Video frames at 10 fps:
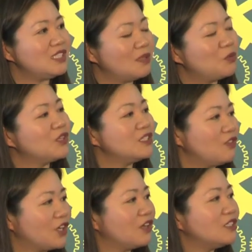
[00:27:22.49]
the importance of
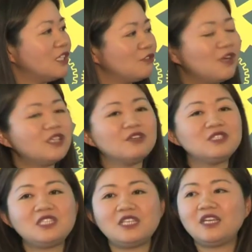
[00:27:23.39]
a currency
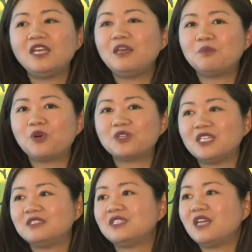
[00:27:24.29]
follows the
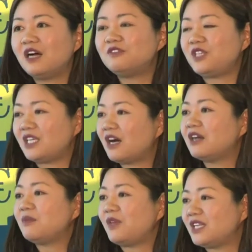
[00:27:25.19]
importance of the
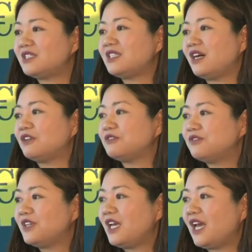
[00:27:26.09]
economy itself.